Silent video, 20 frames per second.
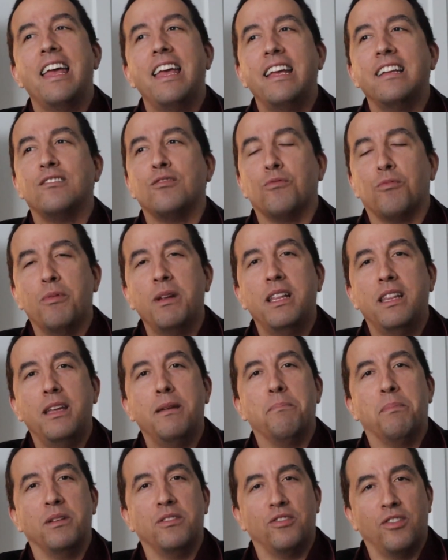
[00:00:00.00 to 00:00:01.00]
it's
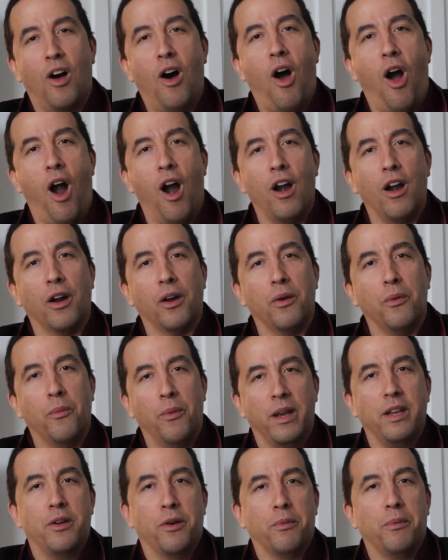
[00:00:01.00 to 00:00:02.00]
really bizarre
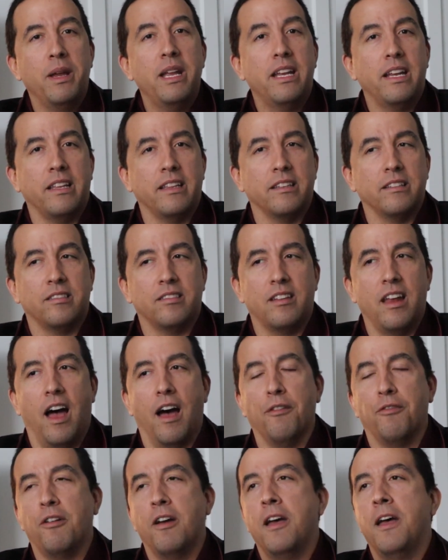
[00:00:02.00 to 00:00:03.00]
when you're reading this
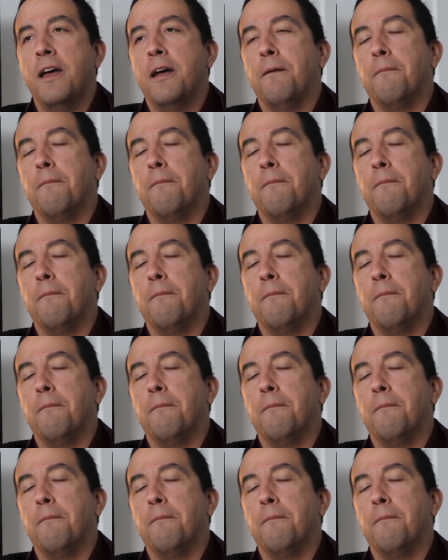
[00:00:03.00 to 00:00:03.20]
stuff,